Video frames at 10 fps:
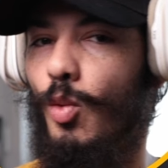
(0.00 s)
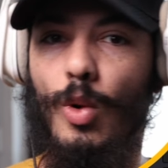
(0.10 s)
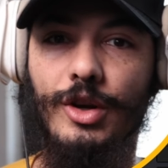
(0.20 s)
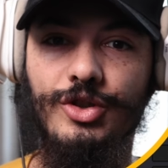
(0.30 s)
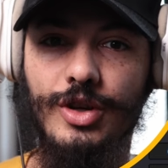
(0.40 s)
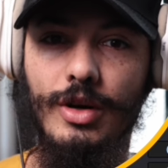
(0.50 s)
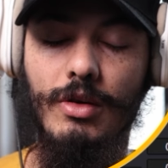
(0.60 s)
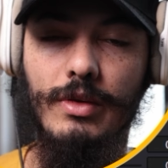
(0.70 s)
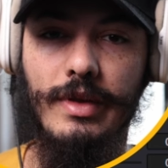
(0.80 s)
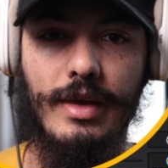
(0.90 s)
watch the
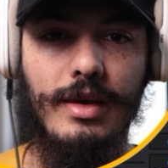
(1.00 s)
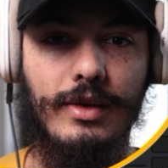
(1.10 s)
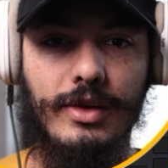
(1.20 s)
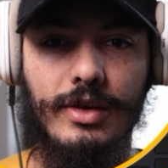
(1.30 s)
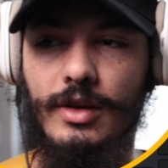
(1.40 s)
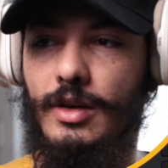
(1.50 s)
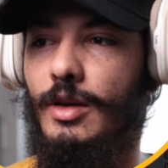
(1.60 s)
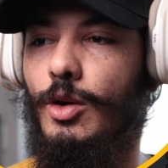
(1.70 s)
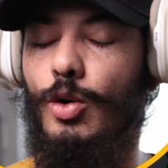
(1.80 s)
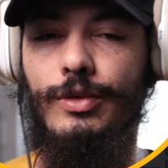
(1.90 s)
whole thing
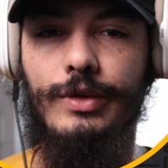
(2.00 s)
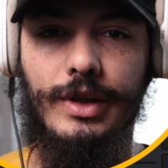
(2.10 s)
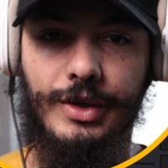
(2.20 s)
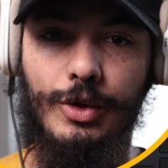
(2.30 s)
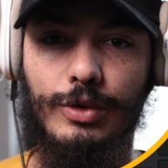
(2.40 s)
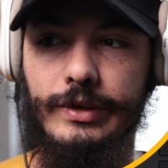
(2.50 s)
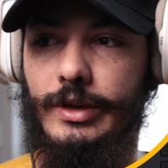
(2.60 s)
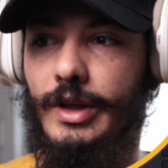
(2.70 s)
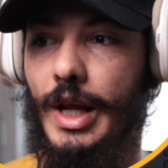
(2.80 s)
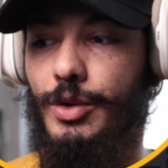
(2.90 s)
over and
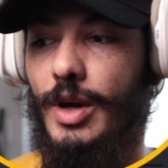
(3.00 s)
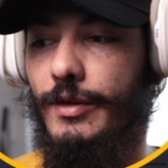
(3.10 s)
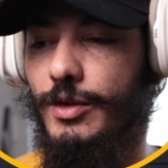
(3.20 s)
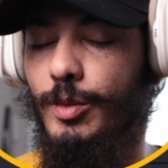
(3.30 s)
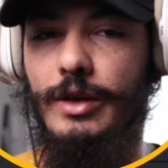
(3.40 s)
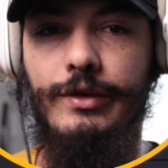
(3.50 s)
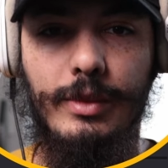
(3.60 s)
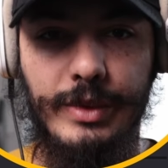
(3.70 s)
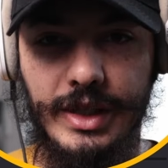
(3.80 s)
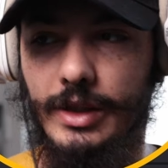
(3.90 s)
over, and you have to be
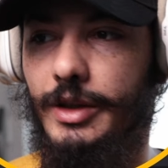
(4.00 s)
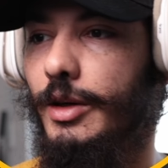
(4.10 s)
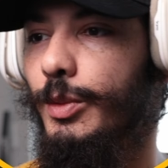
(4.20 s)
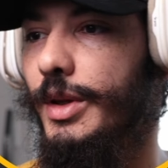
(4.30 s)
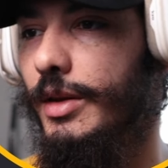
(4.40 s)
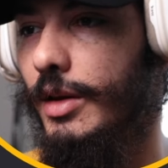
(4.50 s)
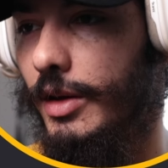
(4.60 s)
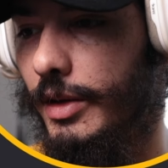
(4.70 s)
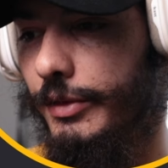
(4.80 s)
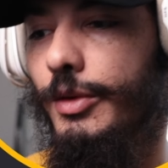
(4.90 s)
familiar with
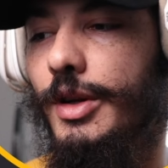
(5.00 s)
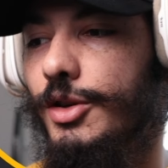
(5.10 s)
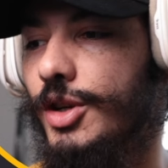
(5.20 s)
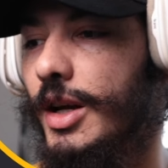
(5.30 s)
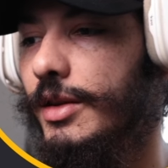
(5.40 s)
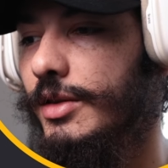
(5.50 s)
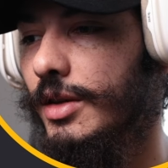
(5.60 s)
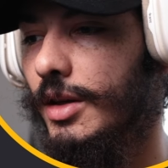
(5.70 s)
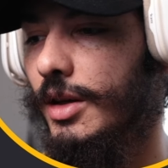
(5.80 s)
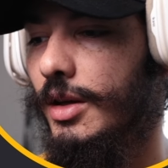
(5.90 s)
the footage. And
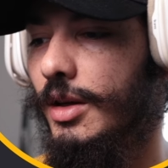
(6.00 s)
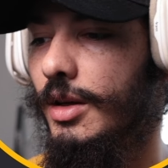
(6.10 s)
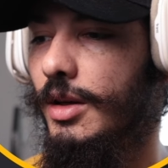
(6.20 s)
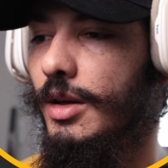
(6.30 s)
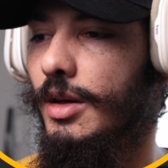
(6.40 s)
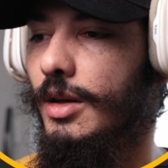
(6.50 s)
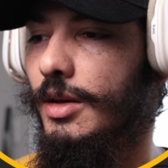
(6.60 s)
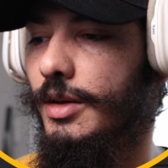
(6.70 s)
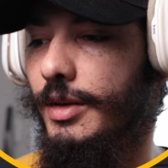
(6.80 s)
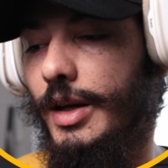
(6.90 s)

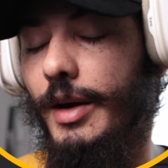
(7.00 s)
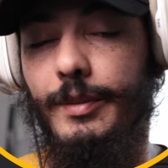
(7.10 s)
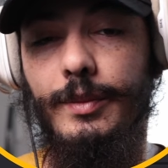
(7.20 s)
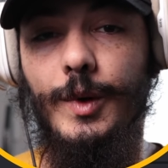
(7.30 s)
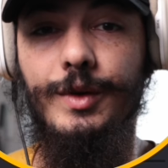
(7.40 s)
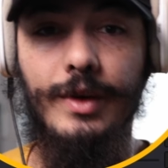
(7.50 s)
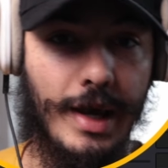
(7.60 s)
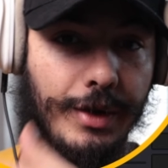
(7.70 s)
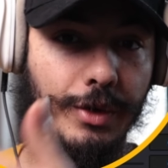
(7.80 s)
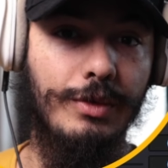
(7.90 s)
yeah, but
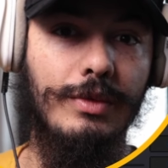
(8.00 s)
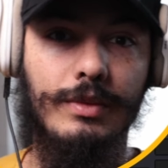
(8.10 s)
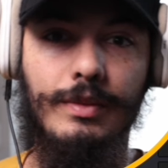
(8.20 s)
I know